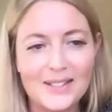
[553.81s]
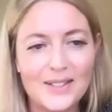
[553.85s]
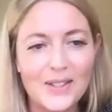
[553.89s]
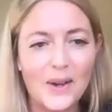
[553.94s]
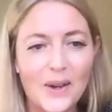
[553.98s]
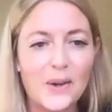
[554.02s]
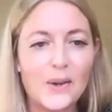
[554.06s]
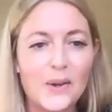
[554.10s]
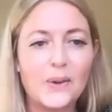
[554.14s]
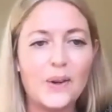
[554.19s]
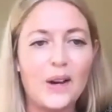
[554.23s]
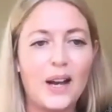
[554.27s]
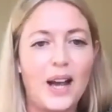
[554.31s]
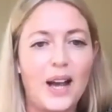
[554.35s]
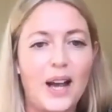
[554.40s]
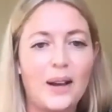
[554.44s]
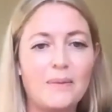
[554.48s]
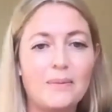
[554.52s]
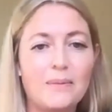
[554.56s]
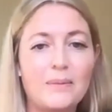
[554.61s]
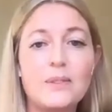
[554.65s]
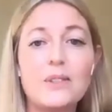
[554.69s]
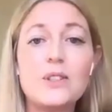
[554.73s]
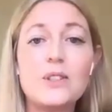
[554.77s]
So
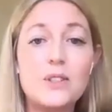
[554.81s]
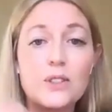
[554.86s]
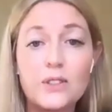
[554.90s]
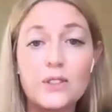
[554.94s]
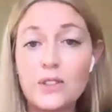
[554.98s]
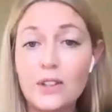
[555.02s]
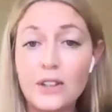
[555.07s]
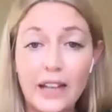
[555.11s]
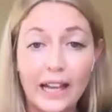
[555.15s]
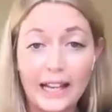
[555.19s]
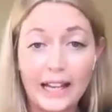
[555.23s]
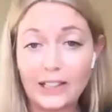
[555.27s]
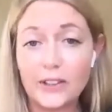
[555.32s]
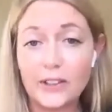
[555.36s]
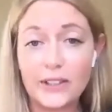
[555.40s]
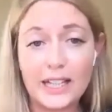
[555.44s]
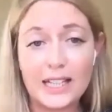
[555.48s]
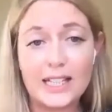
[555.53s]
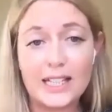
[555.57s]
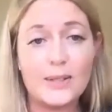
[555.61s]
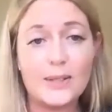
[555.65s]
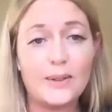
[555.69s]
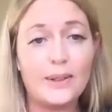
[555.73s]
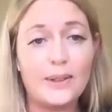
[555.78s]
um, like look
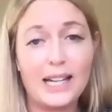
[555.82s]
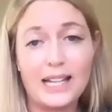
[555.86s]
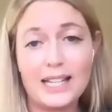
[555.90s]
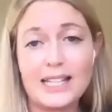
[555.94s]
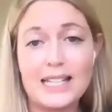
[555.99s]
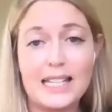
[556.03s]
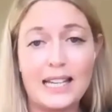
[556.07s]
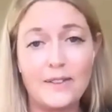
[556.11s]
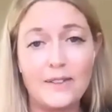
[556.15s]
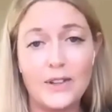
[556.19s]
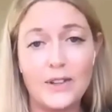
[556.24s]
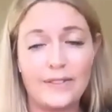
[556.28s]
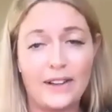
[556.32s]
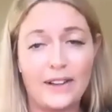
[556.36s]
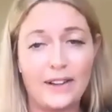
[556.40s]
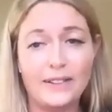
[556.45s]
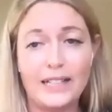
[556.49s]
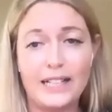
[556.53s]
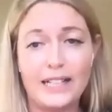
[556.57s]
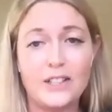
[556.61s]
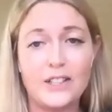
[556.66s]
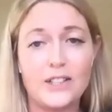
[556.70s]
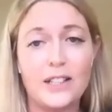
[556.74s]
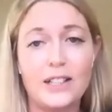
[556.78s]
into it and see if your
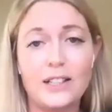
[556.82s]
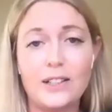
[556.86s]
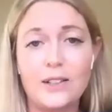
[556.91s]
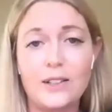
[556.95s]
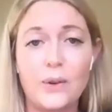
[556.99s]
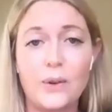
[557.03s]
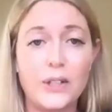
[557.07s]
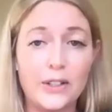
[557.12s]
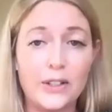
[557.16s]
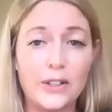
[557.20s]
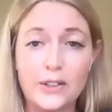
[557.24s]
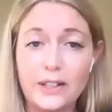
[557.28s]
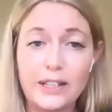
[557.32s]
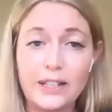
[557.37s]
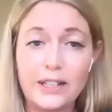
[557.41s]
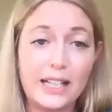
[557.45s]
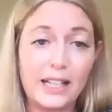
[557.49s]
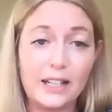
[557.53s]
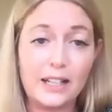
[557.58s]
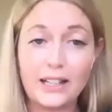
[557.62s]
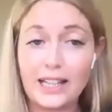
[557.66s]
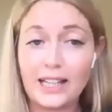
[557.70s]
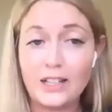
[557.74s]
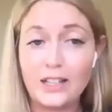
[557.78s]
foundation or your
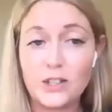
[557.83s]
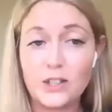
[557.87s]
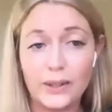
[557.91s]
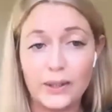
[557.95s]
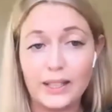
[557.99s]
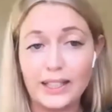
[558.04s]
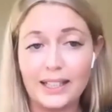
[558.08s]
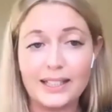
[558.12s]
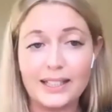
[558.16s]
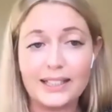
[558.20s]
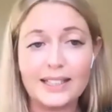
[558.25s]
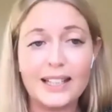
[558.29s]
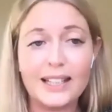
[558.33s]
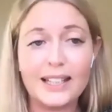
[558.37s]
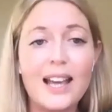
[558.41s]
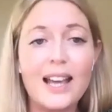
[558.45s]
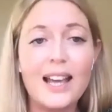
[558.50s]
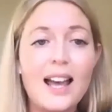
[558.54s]
can, can join it.